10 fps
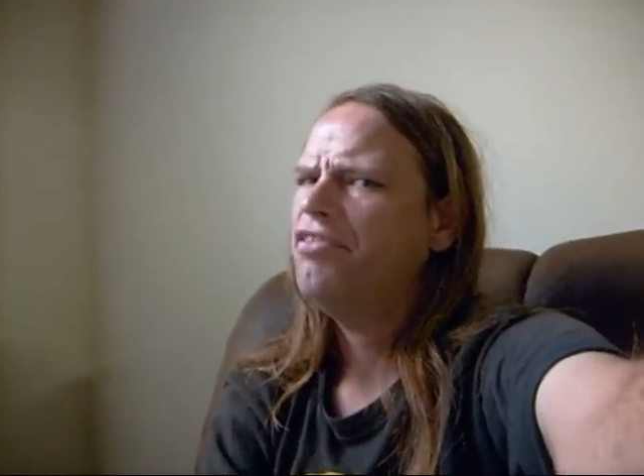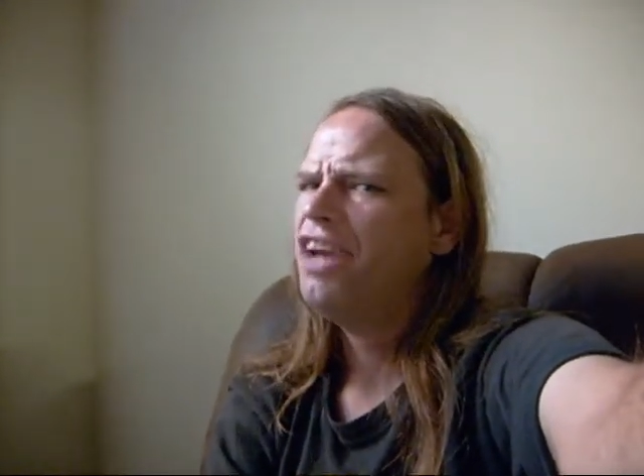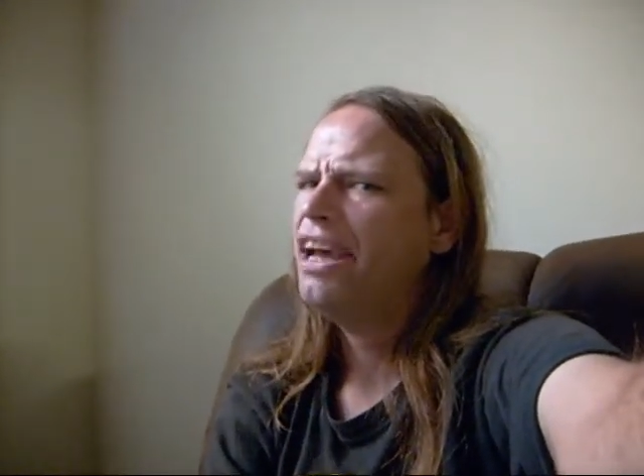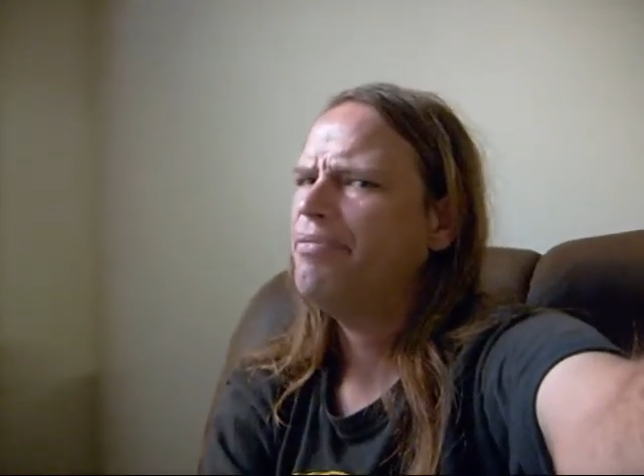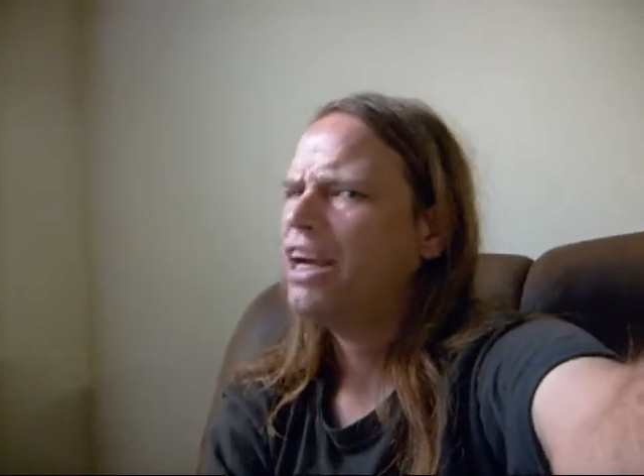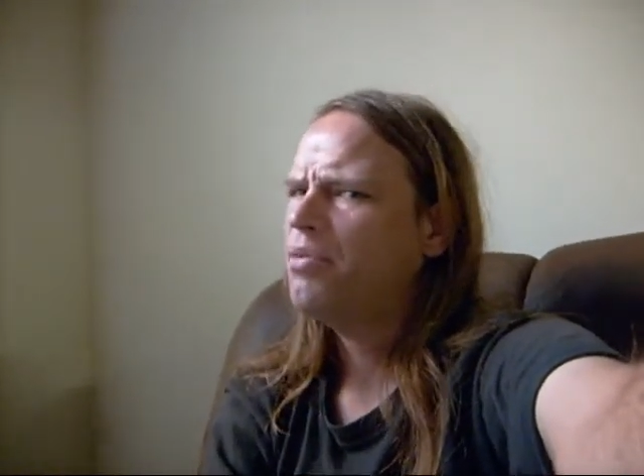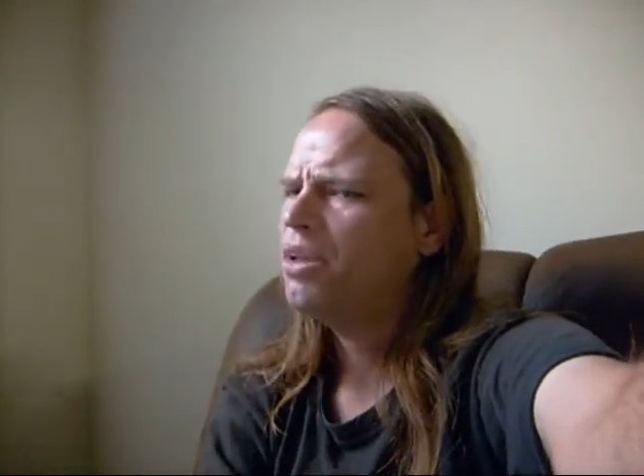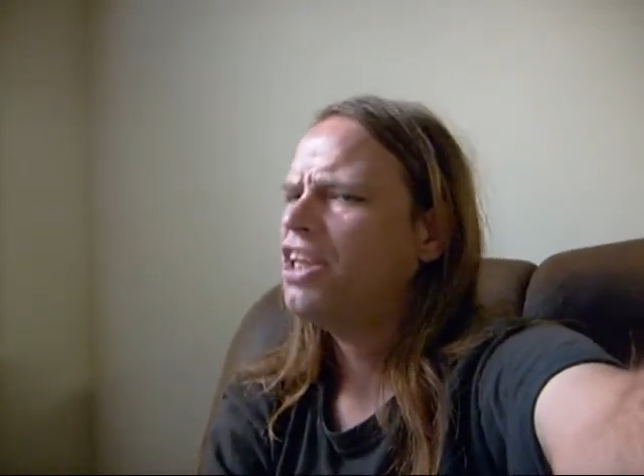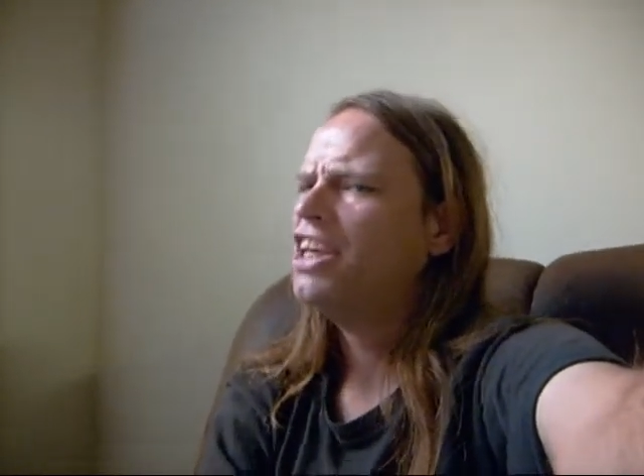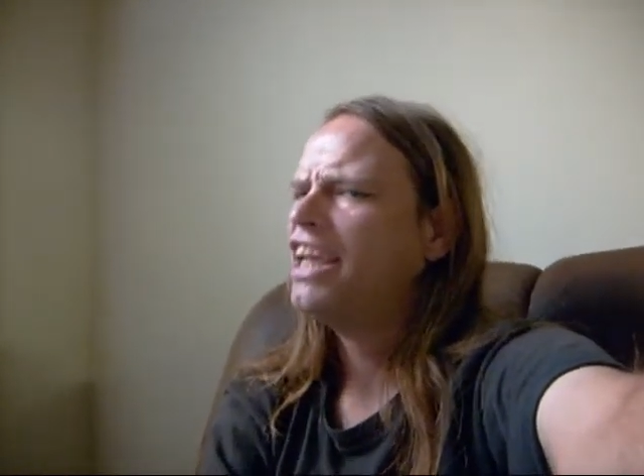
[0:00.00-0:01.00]
fan, but I
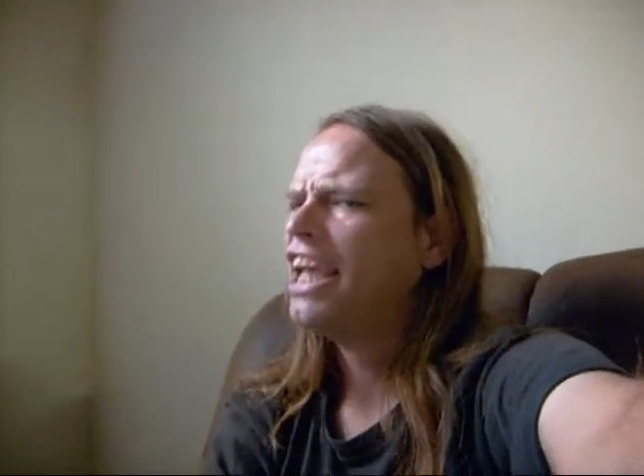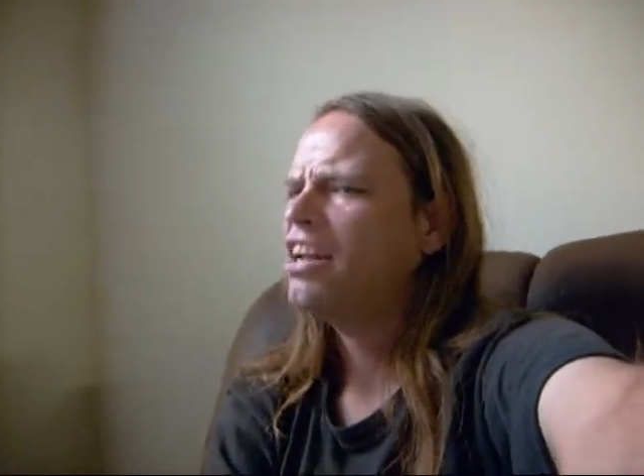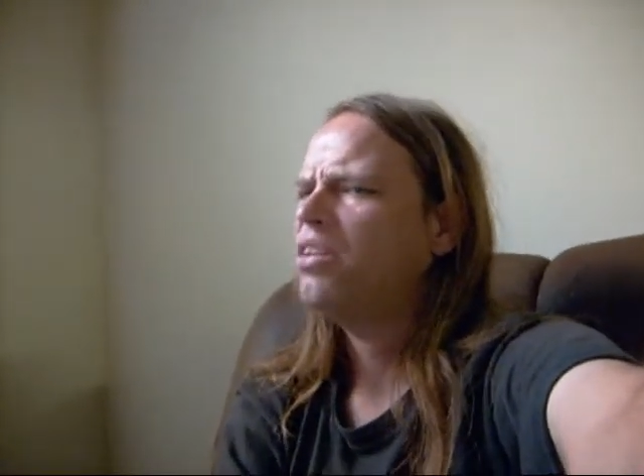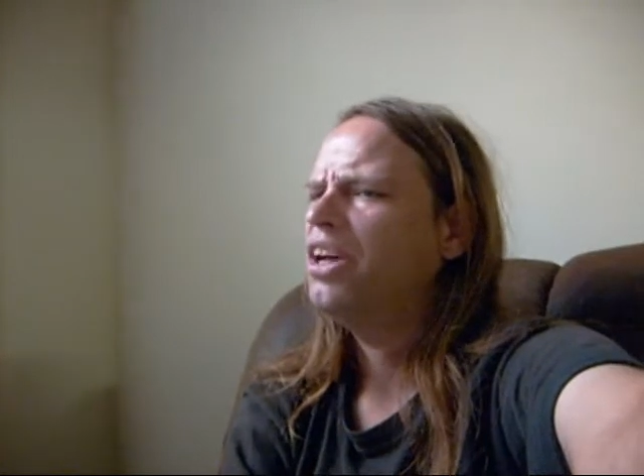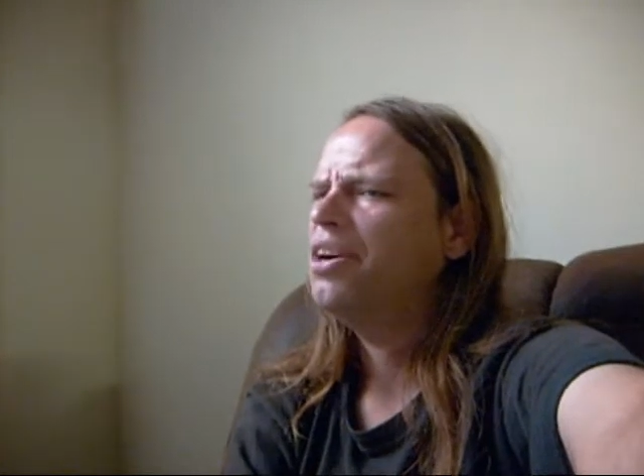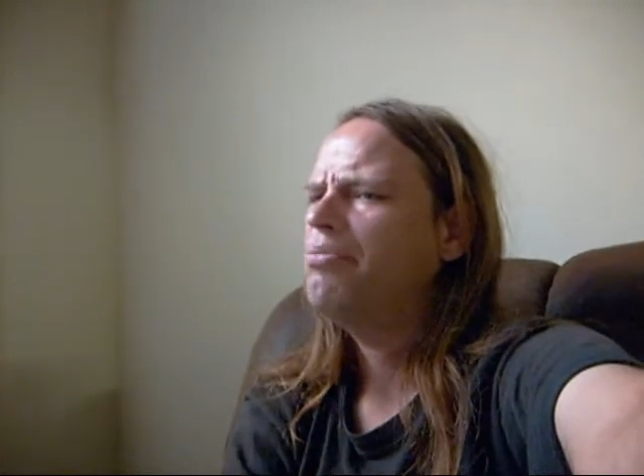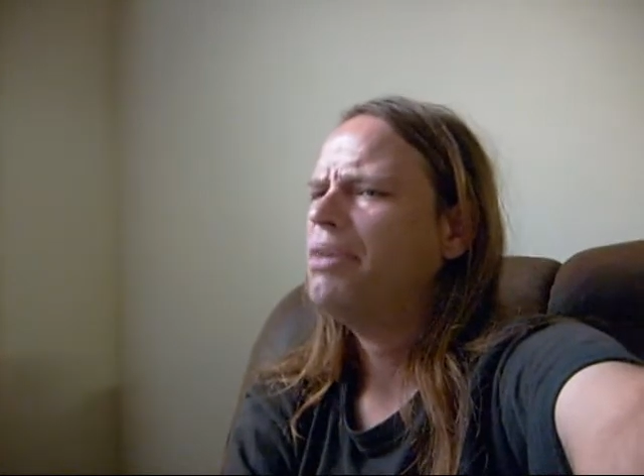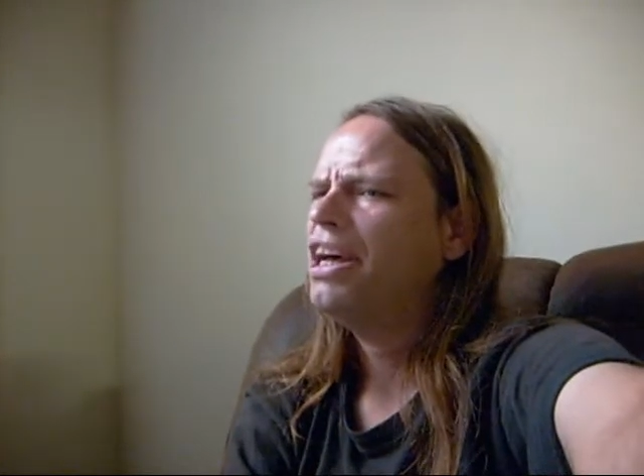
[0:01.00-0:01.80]
will eat cantaloupe.